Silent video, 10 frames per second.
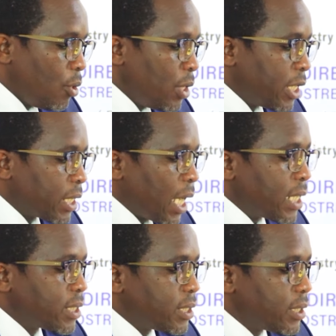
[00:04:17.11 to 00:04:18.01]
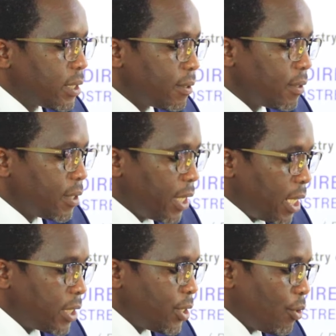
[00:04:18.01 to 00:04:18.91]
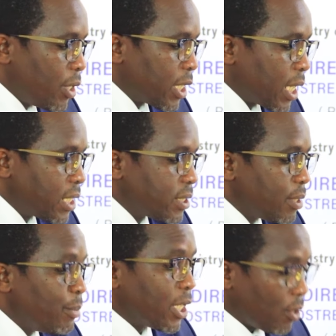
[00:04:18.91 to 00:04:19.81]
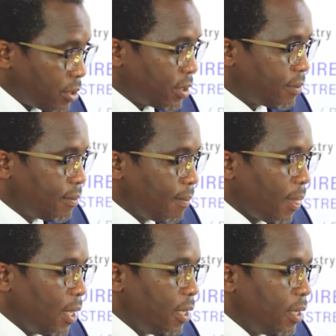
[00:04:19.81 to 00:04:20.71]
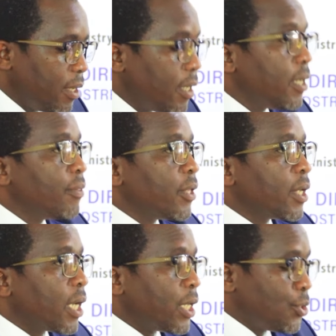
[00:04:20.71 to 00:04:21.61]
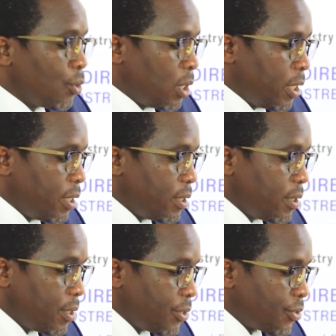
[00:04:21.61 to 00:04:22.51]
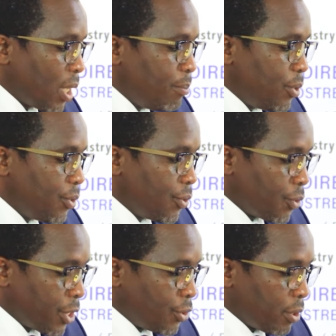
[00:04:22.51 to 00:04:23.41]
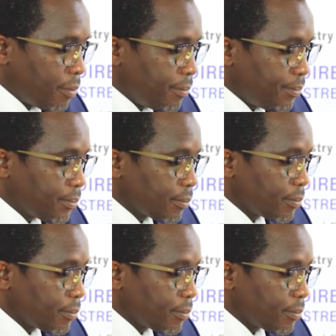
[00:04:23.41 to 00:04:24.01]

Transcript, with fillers: oil and gas, energy, oil and gas, minerals in the Acholi sub-region.